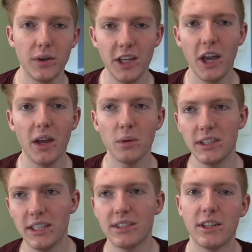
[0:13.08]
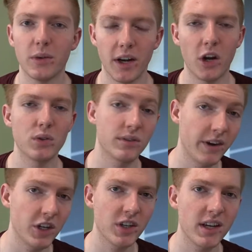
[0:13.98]
EA released the gridiron notes for
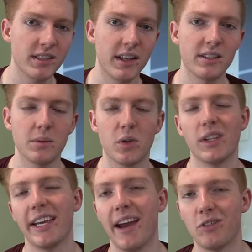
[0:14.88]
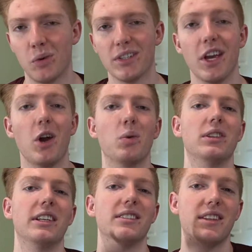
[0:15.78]
franchise and then subsequently afterwards
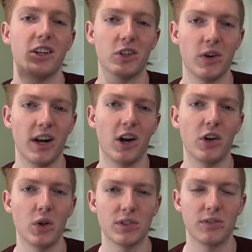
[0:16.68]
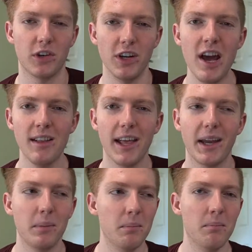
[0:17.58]
released their gridiron notes for not
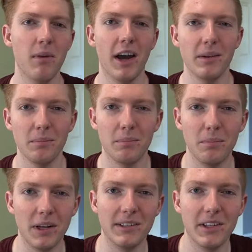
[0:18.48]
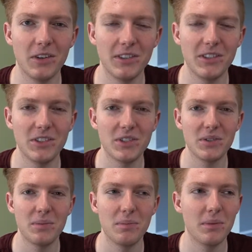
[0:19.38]
like MUT, but literally just
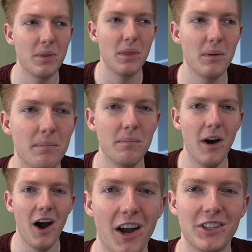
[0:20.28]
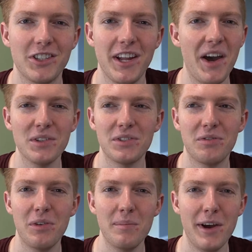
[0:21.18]
the auction house
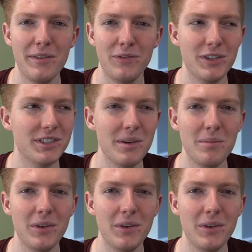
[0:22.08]
for MUT for some